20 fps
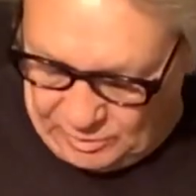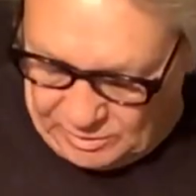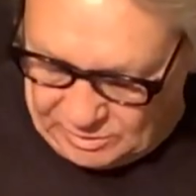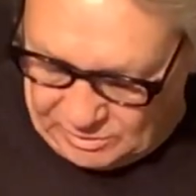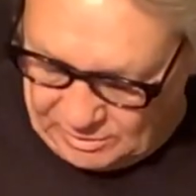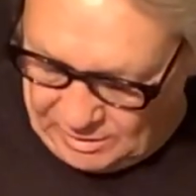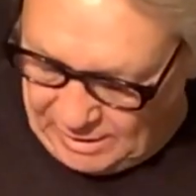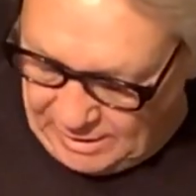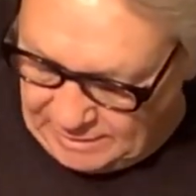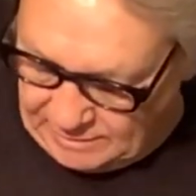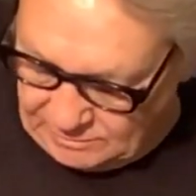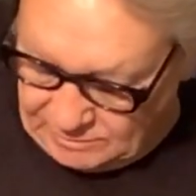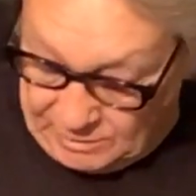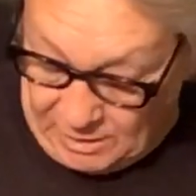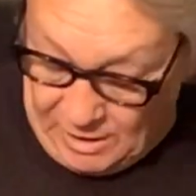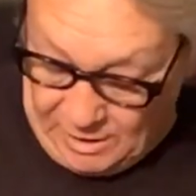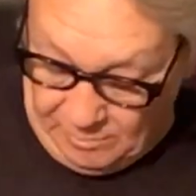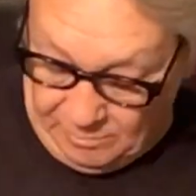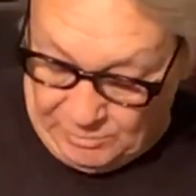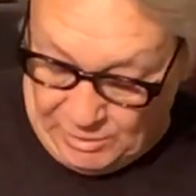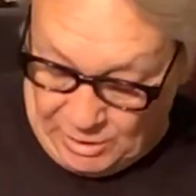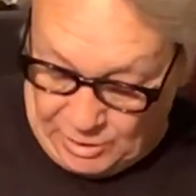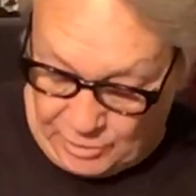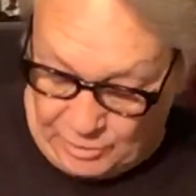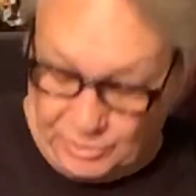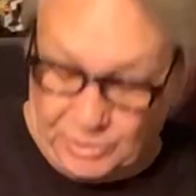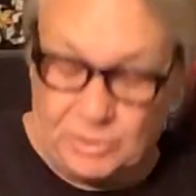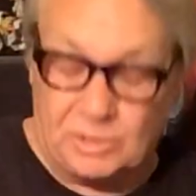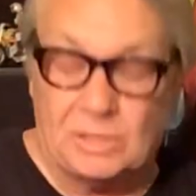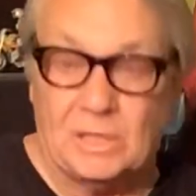It's not humbucker,
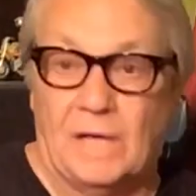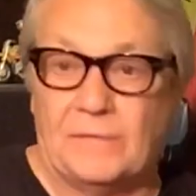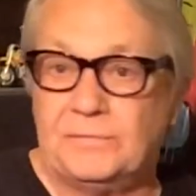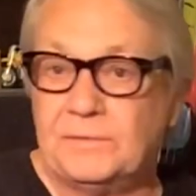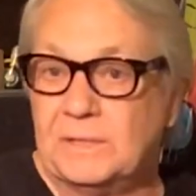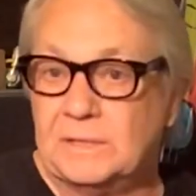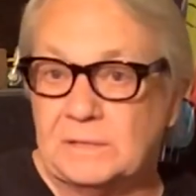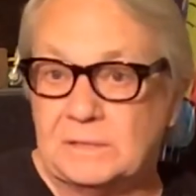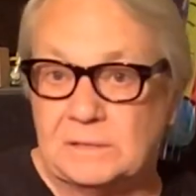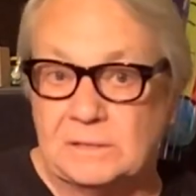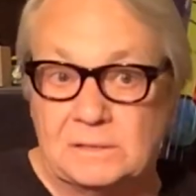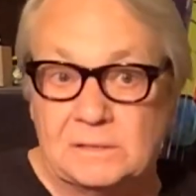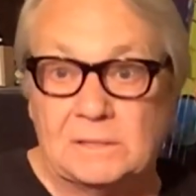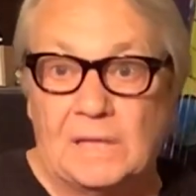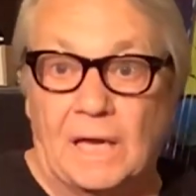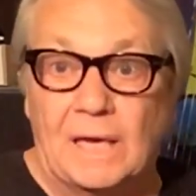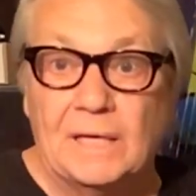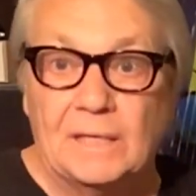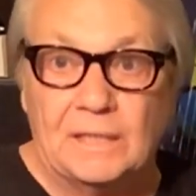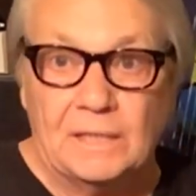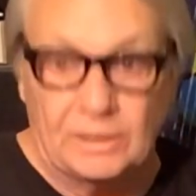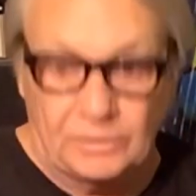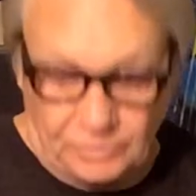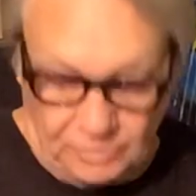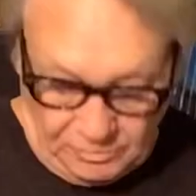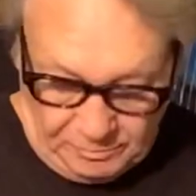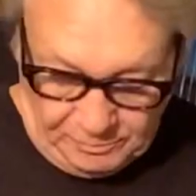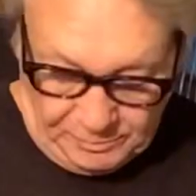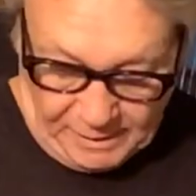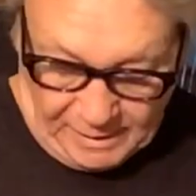and it's not the sustainier
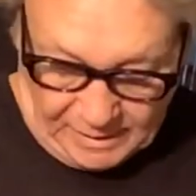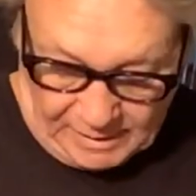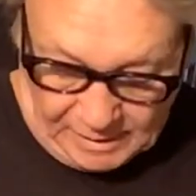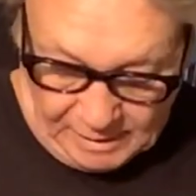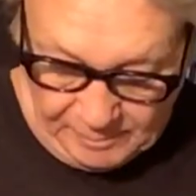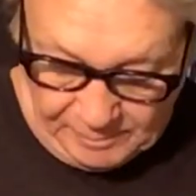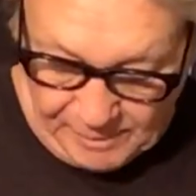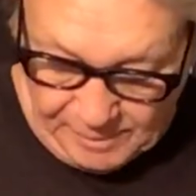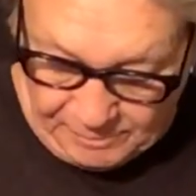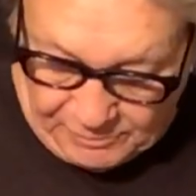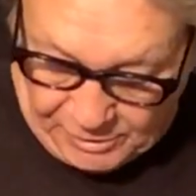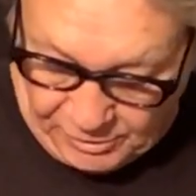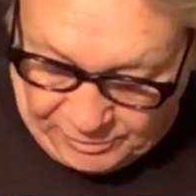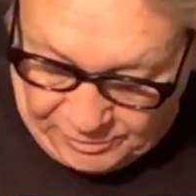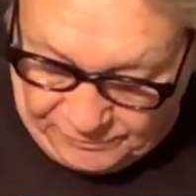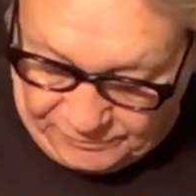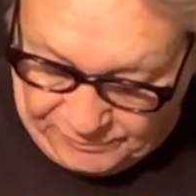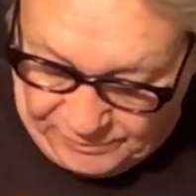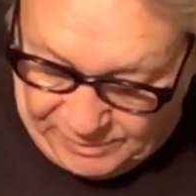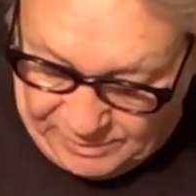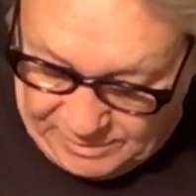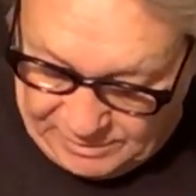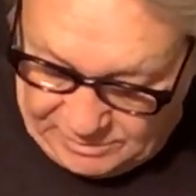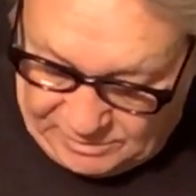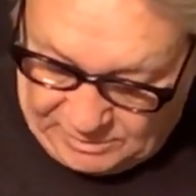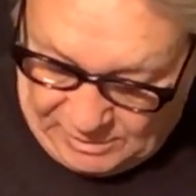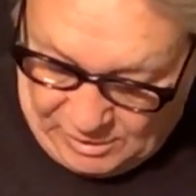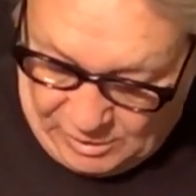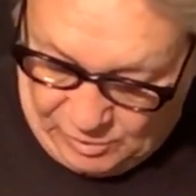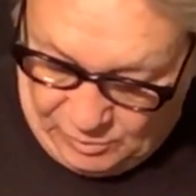pickup up there in the front.
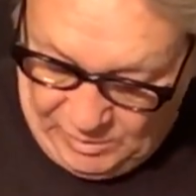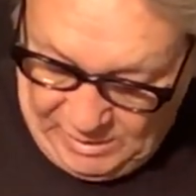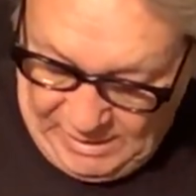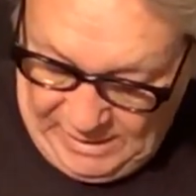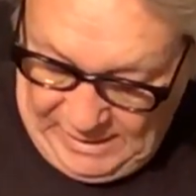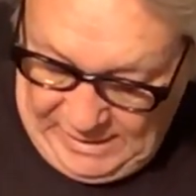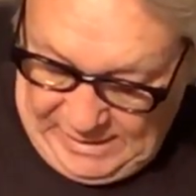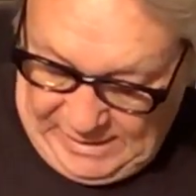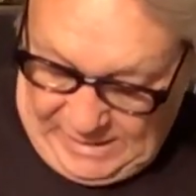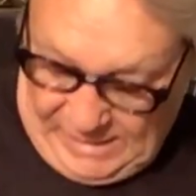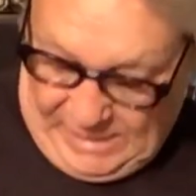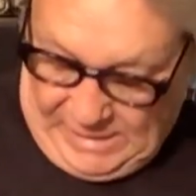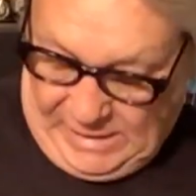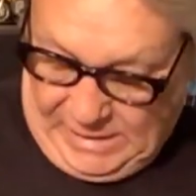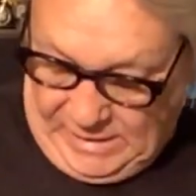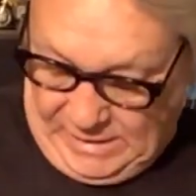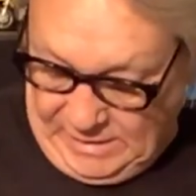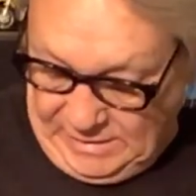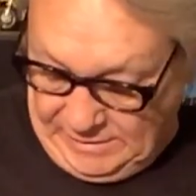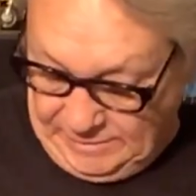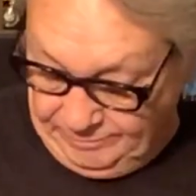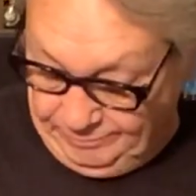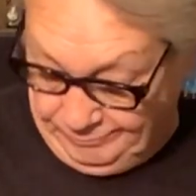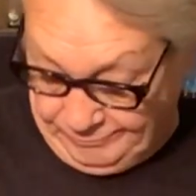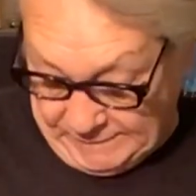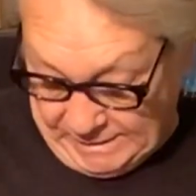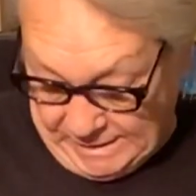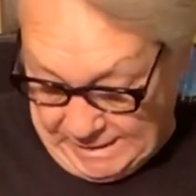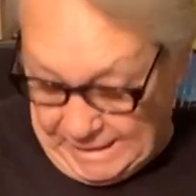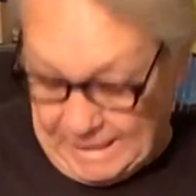So,
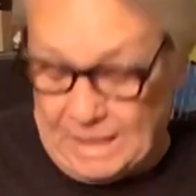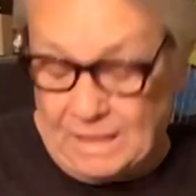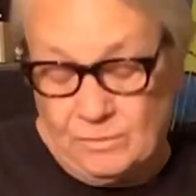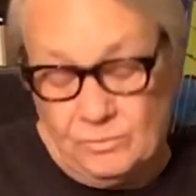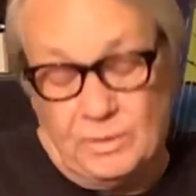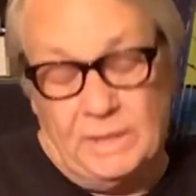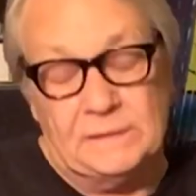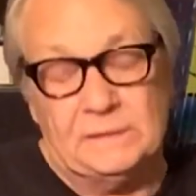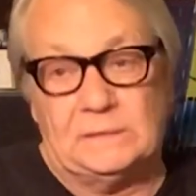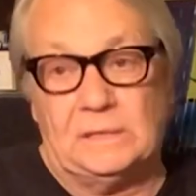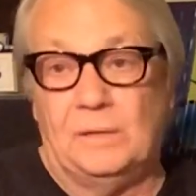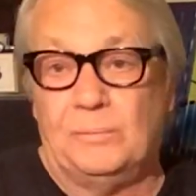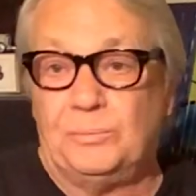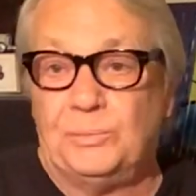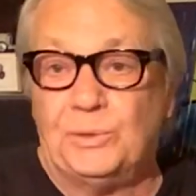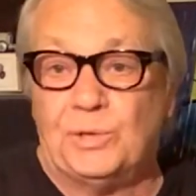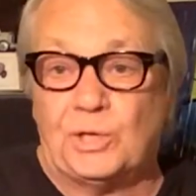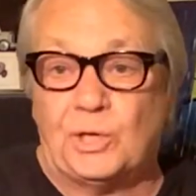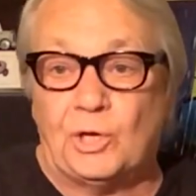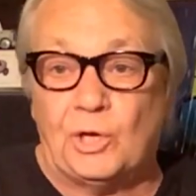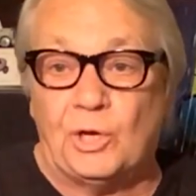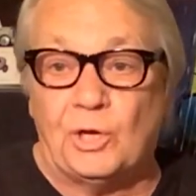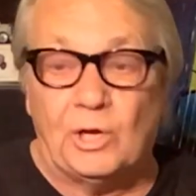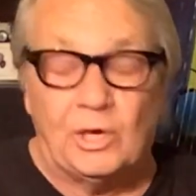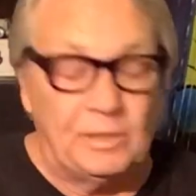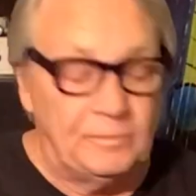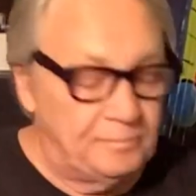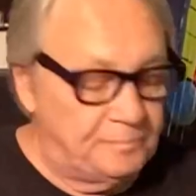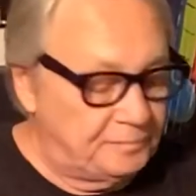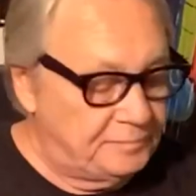and I got it raised up pretty
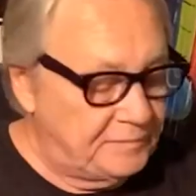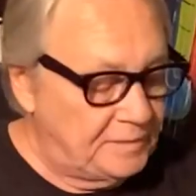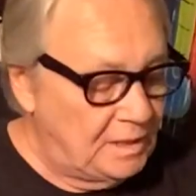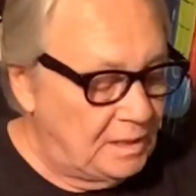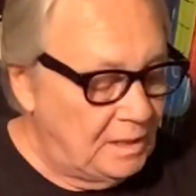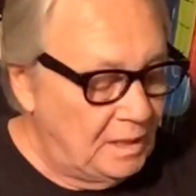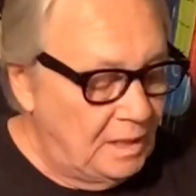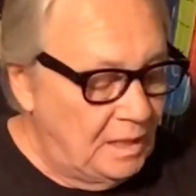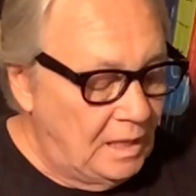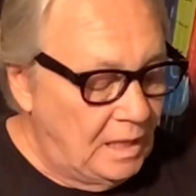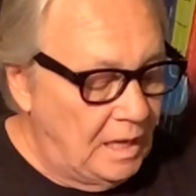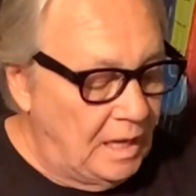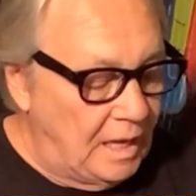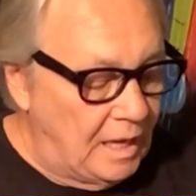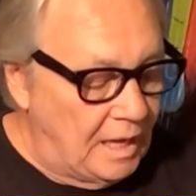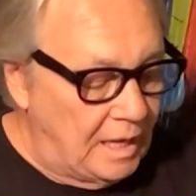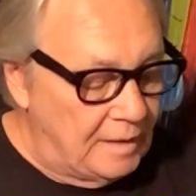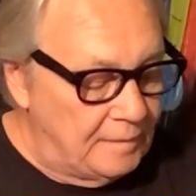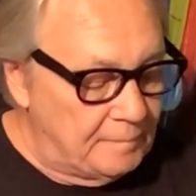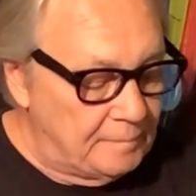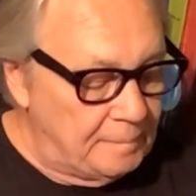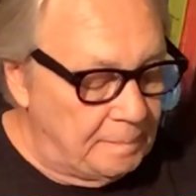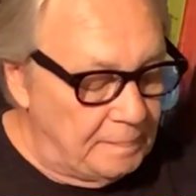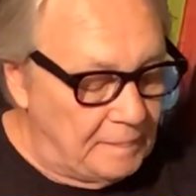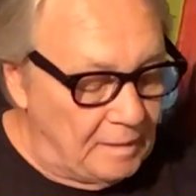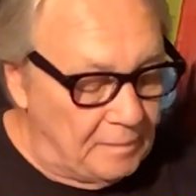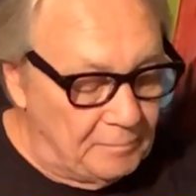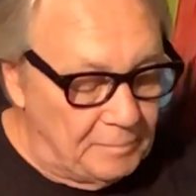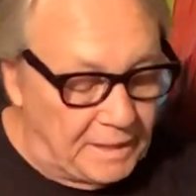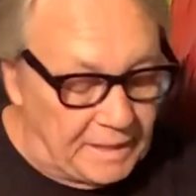good,
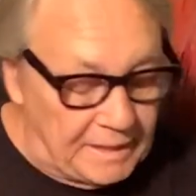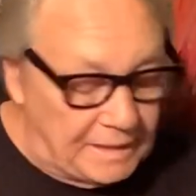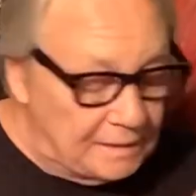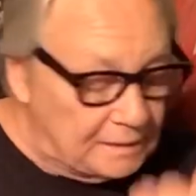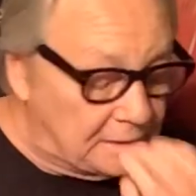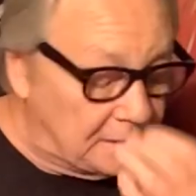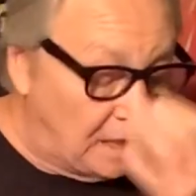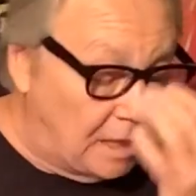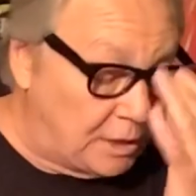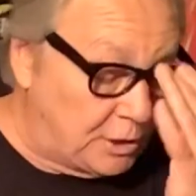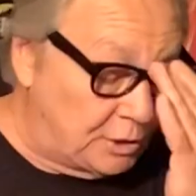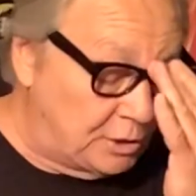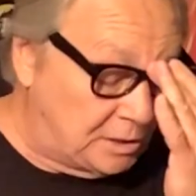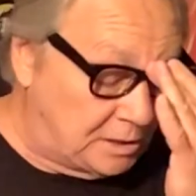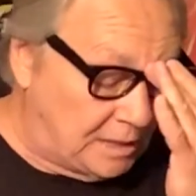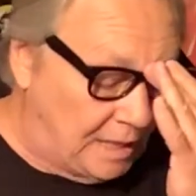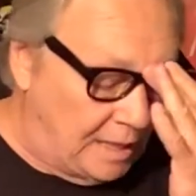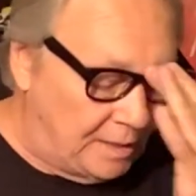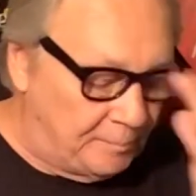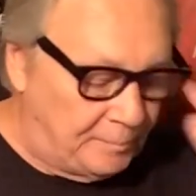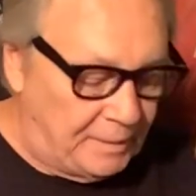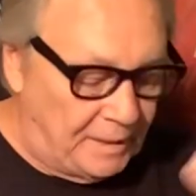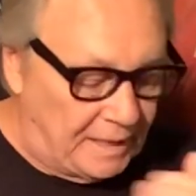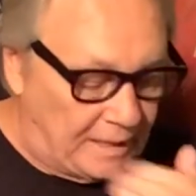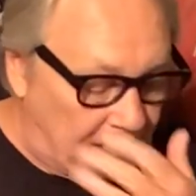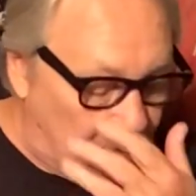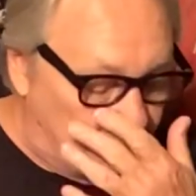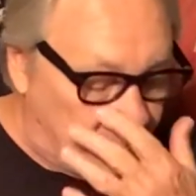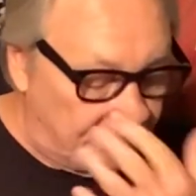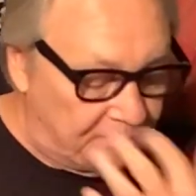but it's a good sounding
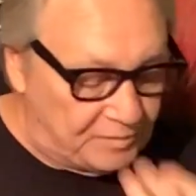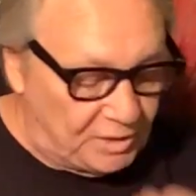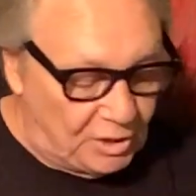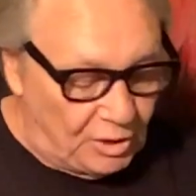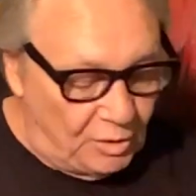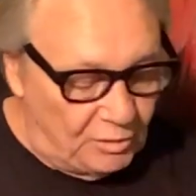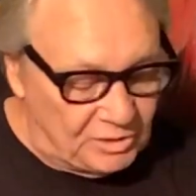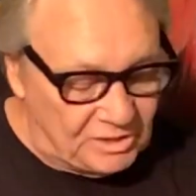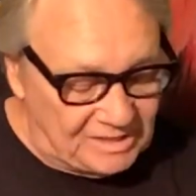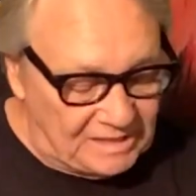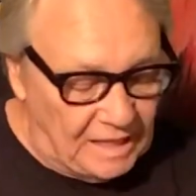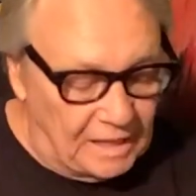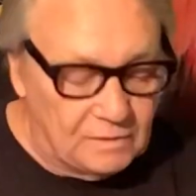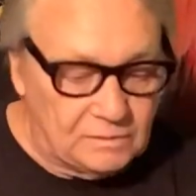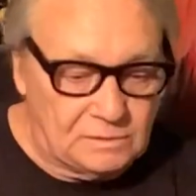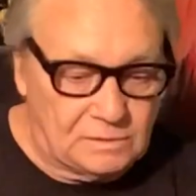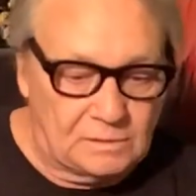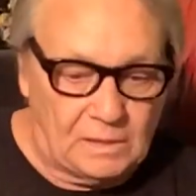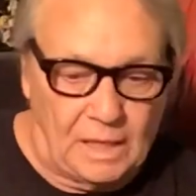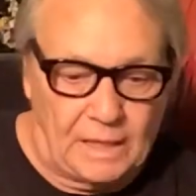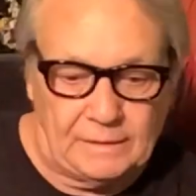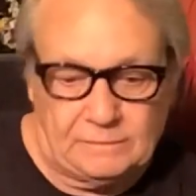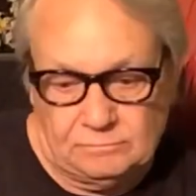pickup. It sounds like,